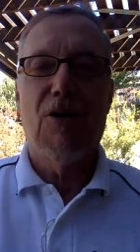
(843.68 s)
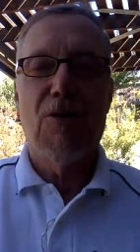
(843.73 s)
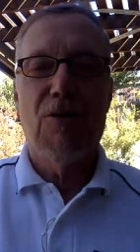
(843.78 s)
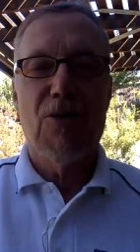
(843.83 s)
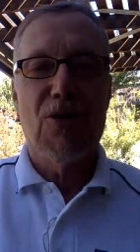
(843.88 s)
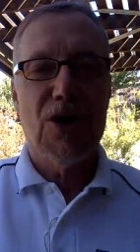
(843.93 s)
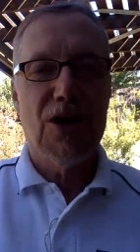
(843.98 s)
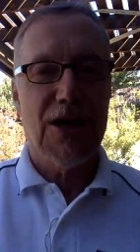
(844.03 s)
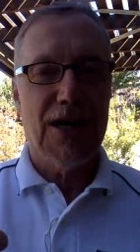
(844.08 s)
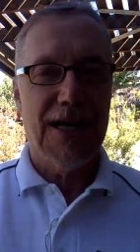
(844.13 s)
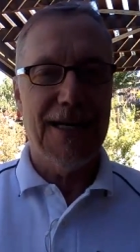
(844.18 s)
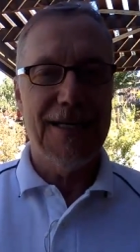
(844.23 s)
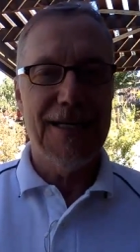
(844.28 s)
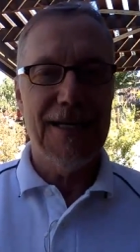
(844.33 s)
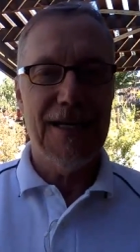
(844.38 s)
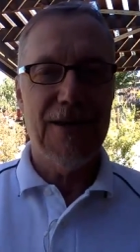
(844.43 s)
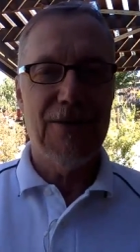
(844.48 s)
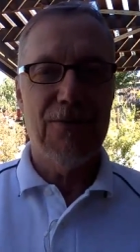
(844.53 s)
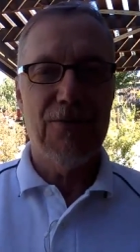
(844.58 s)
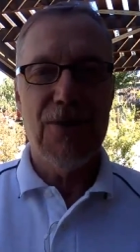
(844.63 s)
homework I
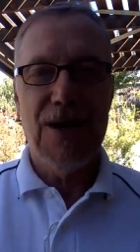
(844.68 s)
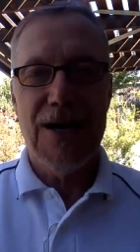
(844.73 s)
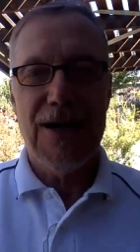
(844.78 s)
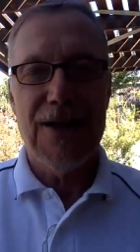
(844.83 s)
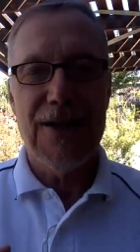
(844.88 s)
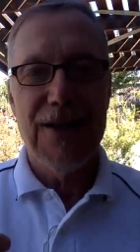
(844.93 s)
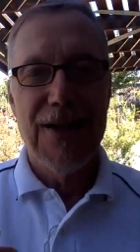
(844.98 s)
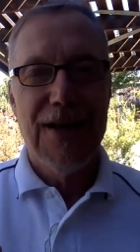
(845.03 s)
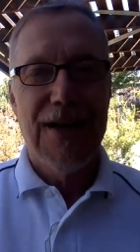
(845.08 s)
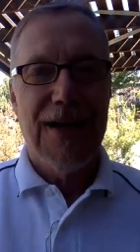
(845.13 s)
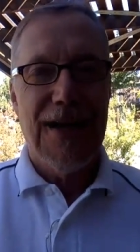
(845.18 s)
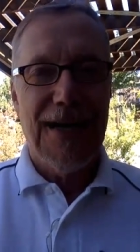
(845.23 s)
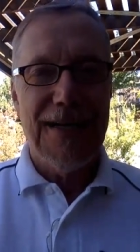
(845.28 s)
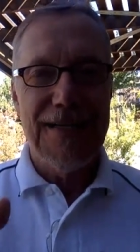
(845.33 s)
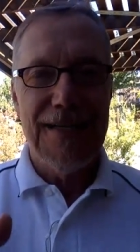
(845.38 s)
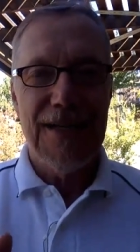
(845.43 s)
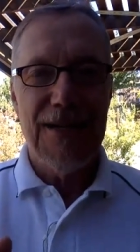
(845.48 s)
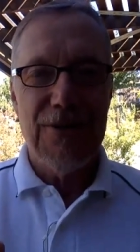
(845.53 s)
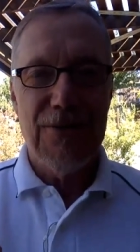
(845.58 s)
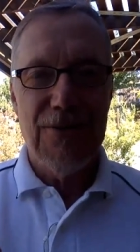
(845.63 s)
did it well
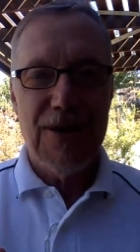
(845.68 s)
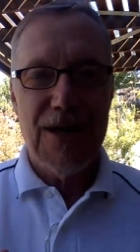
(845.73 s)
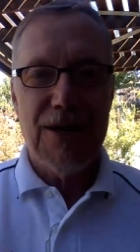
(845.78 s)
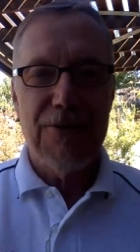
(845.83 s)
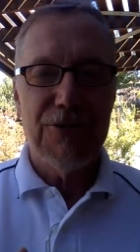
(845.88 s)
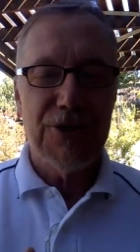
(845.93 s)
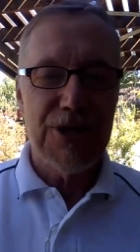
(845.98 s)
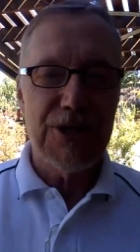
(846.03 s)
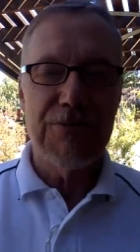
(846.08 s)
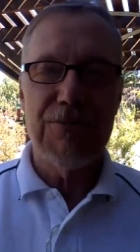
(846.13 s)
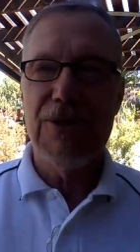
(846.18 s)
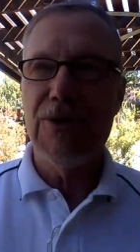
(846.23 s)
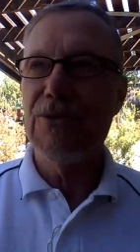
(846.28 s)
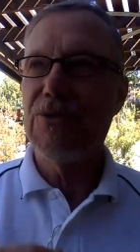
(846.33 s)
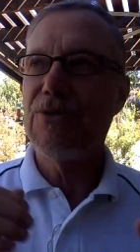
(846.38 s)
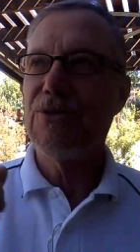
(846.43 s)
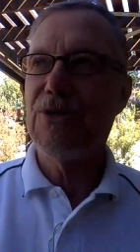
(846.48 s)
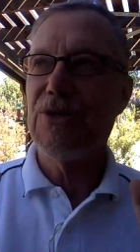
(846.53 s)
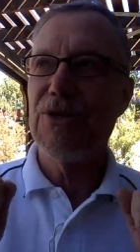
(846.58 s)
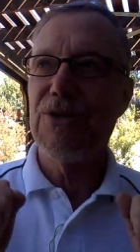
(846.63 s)
I did it when I was
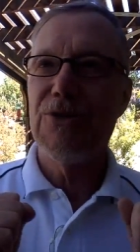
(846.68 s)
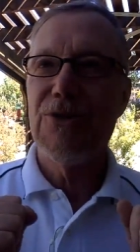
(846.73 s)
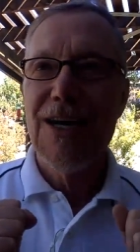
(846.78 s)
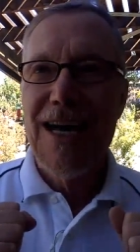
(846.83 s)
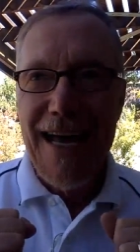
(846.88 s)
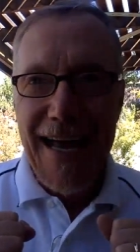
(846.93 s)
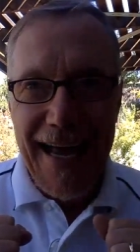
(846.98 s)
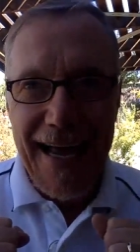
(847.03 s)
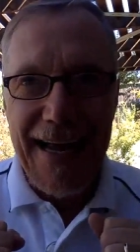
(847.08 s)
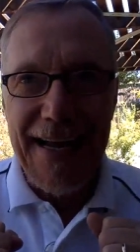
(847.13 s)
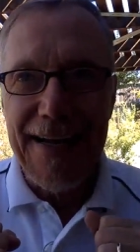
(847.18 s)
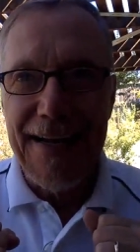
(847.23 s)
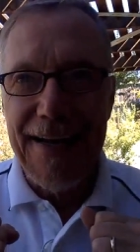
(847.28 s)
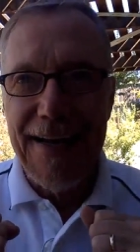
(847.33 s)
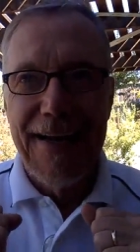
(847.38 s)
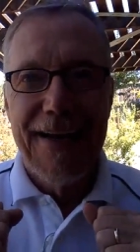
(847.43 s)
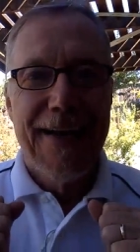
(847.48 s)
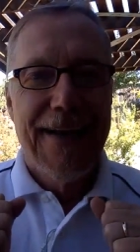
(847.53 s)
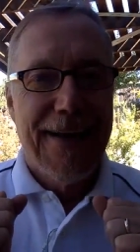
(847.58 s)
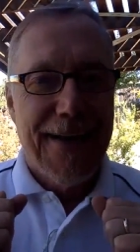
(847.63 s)
supposed to
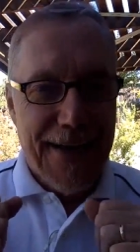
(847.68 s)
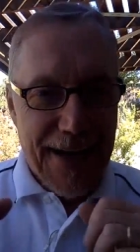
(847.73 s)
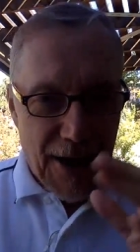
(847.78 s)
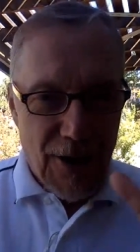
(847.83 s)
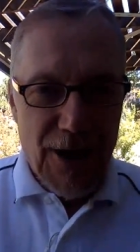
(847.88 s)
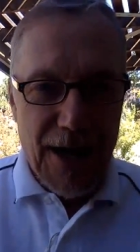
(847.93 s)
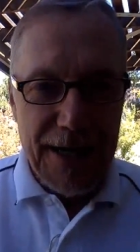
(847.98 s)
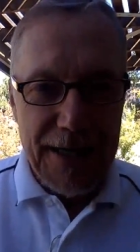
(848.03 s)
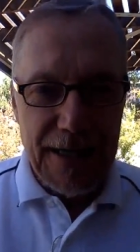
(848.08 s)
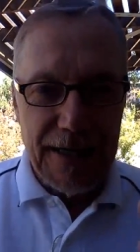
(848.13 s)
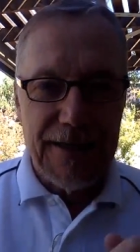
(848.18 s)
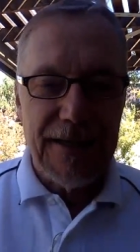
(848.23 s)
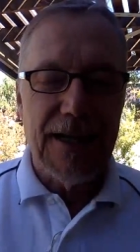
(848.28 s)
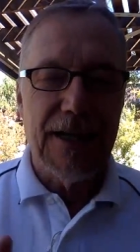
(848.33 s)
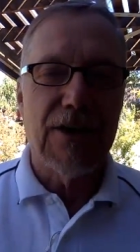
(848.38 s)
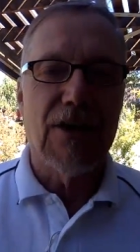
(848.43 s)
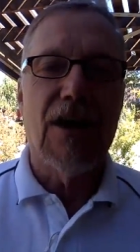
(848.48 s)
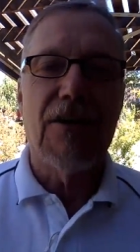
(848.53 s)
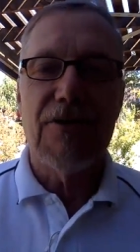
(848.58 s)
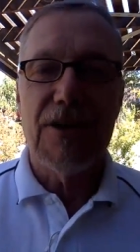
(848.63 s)
and now I can
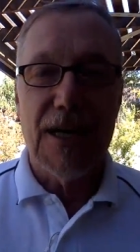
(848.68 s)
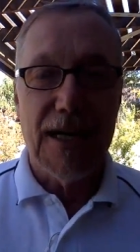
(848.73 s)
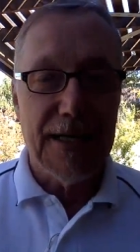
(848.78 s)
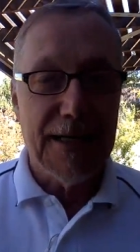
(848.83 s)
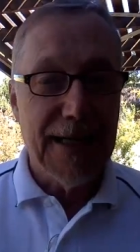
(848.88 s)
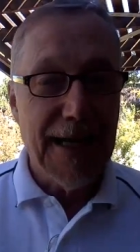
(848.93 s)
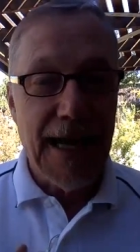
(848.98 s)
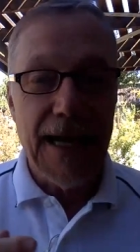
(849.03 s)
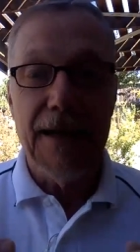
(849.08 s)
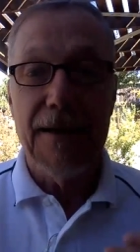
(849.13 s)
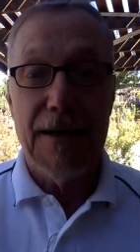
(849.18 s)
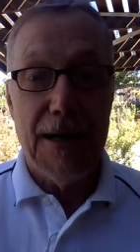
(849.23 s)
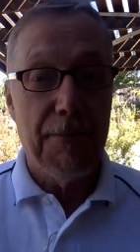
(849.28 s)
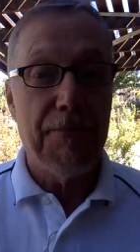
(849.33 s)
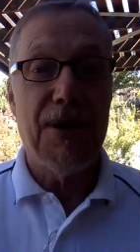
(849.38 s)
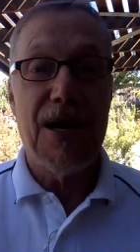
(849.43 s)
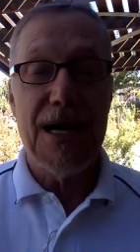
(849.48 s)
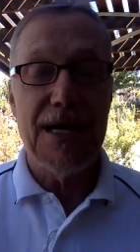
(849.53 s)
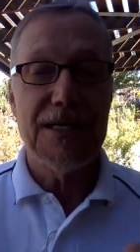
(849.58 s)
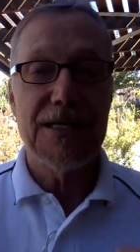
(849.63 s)
take off and I get
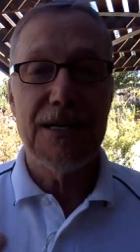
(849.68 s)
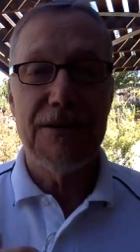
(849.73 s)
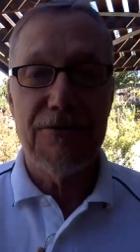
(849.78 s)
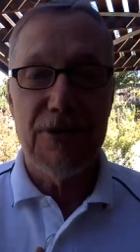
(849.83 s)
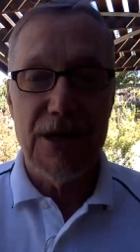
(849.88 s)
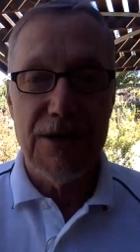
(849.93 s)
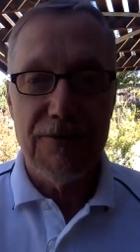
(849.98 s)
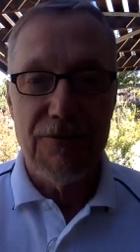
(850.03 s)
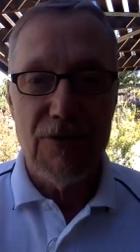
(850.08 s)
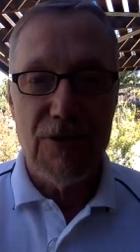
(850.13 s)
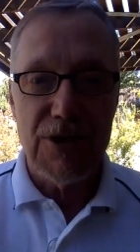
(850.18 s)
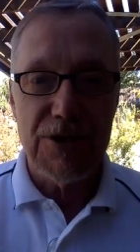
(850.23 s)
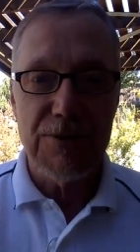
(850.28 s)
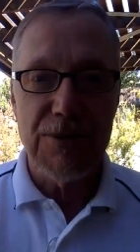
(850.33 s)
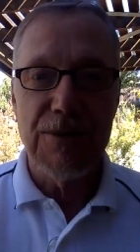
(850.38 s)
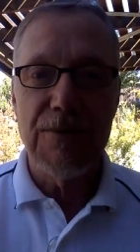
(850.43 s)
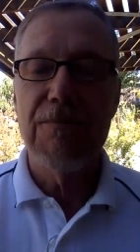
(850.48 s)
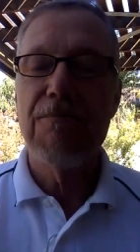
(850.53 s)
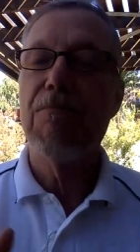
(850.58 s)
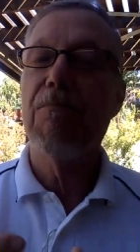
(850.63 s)
a positive
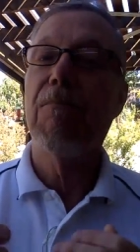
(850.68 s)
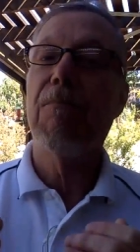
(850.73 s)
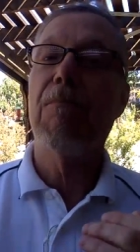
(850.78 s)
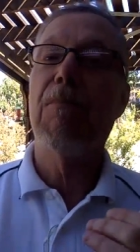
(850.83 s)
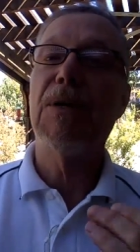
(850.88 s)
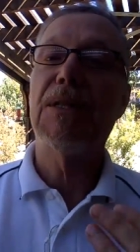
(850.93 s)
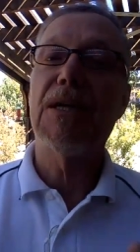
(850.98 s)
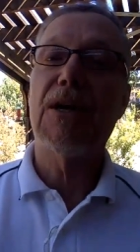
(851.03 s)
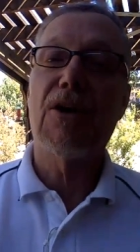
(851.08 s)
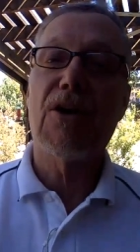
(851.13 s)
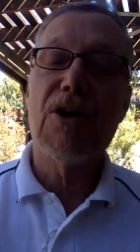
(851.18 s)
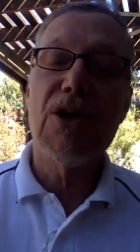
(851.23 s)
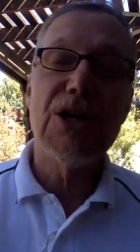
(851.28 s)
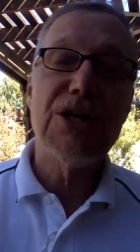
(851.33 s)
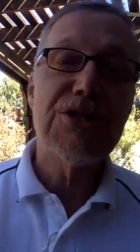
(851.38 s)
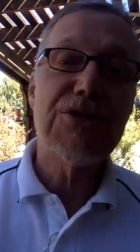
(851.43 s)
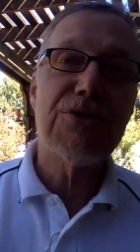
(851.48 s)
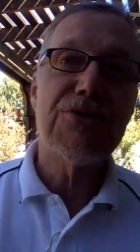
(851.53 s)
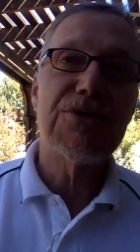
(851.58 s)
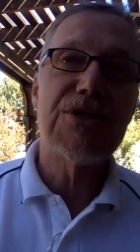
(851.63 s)
reinforcement but there are
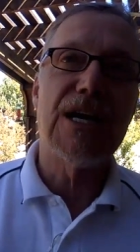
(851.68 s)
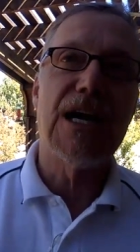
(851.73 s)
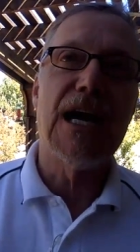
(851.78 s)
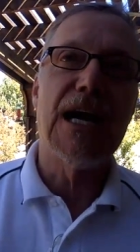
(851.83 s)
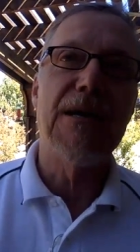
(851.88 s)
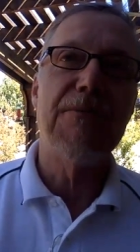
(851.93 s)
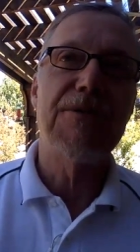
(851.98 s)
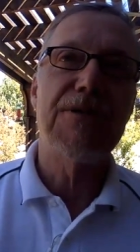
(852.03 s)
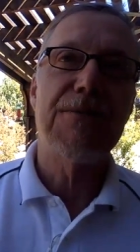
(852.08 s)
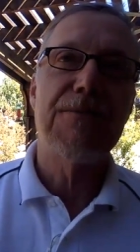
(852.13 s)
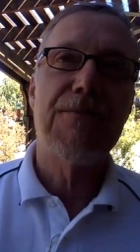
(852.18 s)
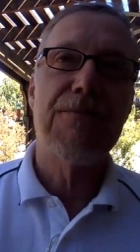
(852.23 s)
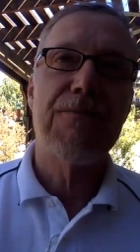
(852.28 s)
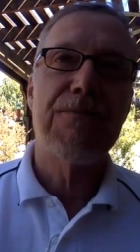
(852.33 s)
also times